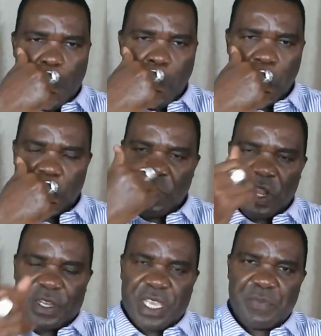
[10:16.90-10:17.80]
We've
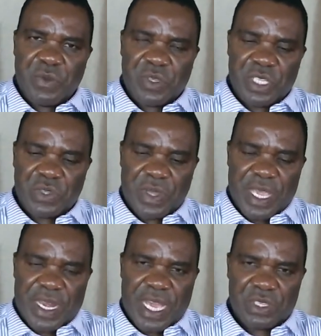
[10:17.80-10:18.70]
not yet put it
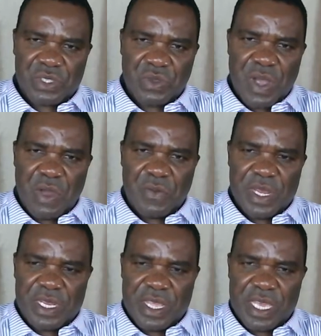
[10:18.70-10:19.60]
together as to how
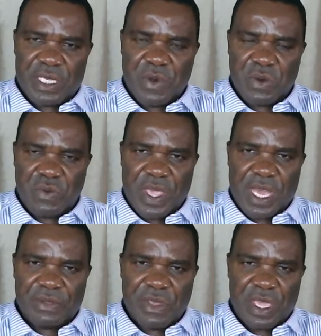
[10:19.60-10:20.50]
many days, but we
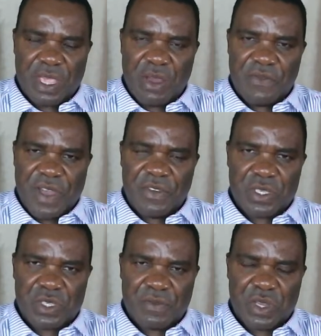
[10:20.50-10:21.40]
are thinking of having
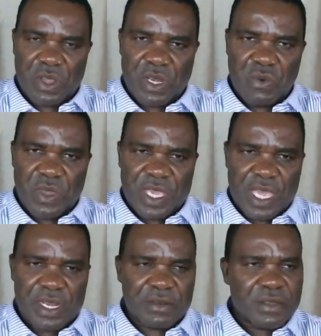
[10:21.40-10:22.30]
something on the
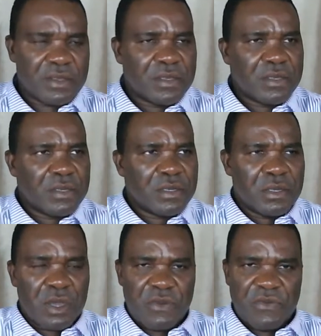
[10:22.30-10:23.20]
weekend,
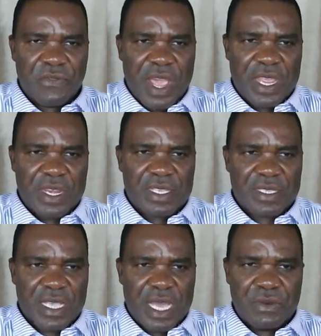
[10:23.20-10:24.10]
on Friday,
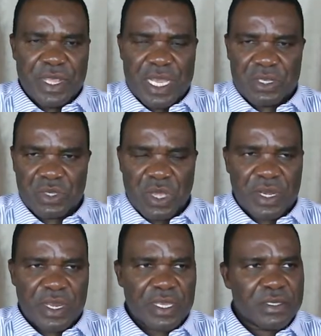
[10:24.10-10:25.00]
Saturday, and Sunday.